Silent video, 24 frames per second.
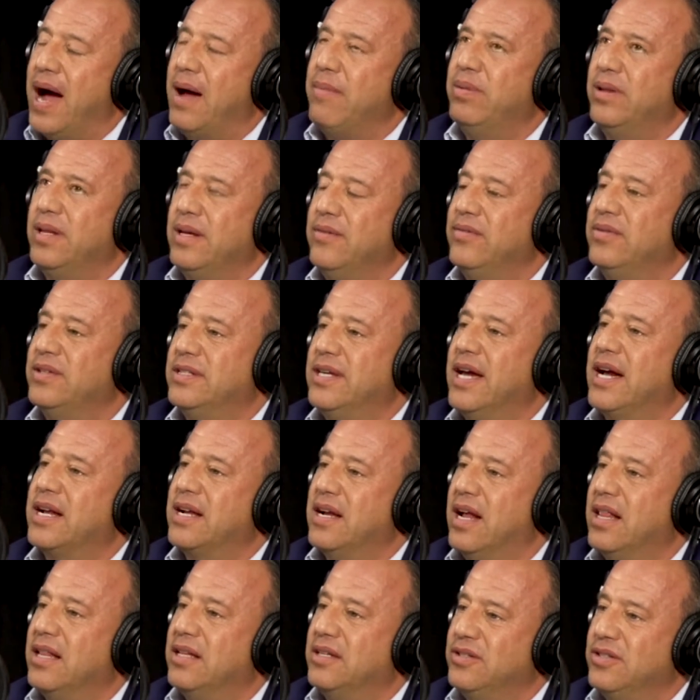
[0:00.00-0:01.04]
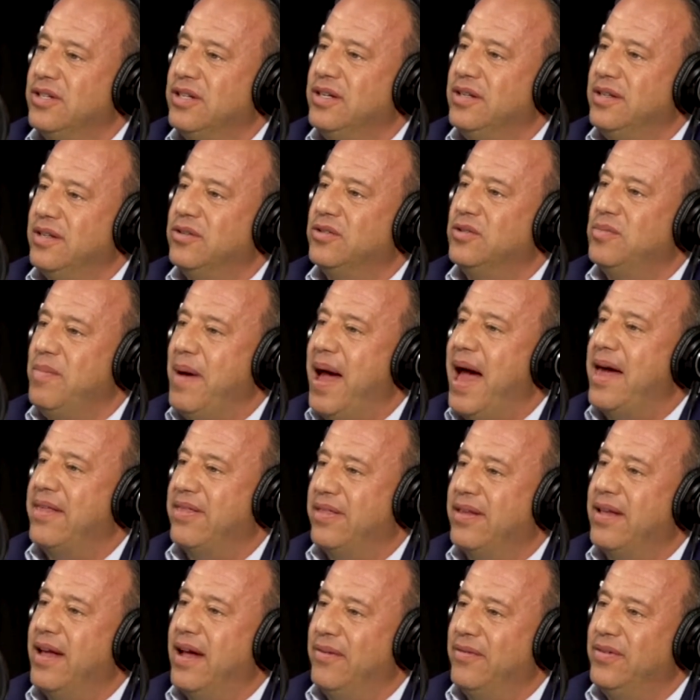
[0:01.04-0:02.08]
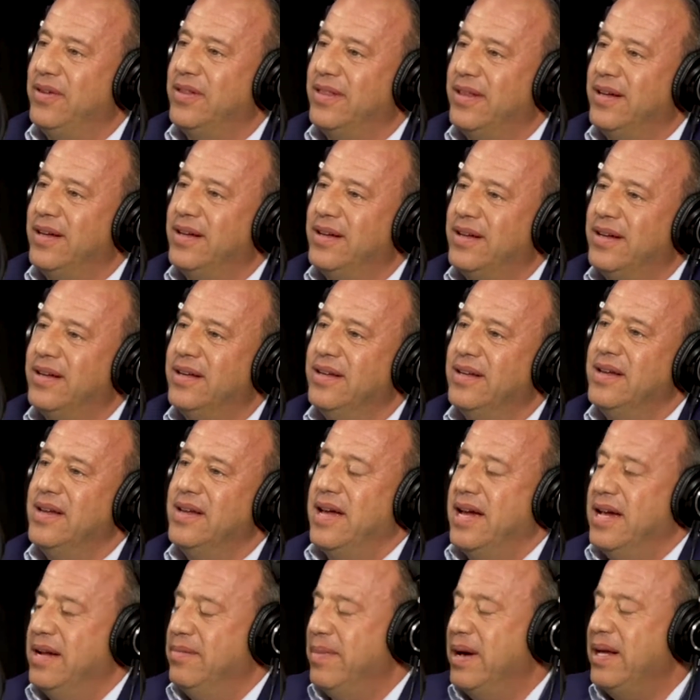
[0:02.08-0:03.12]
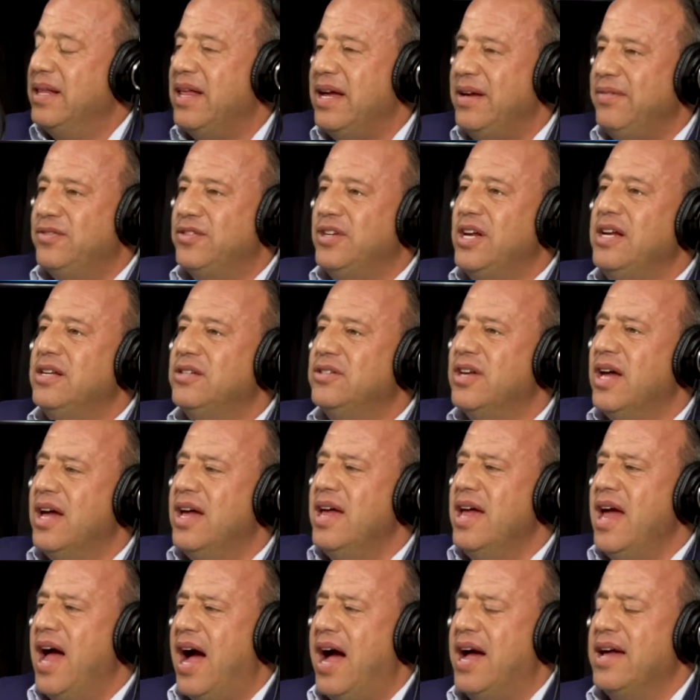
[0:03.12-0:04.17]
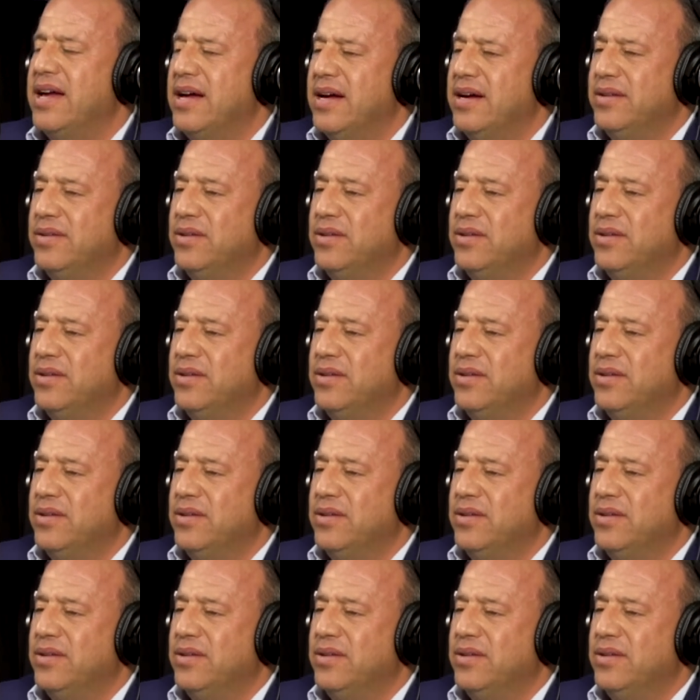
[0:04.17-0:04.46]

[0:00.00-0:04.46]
i believe a technology there's math to everything and my life changed I,